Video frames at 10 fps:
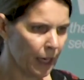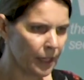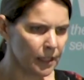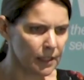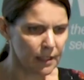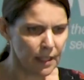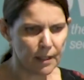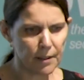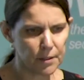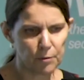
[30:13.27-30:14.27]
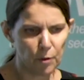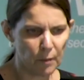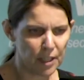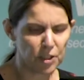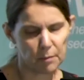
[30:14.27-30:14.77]
And you can see there's
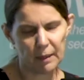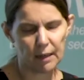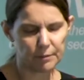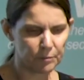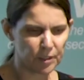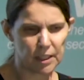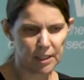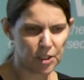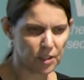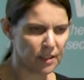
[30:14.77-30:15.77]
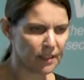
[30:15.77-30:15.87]
information for clinicians,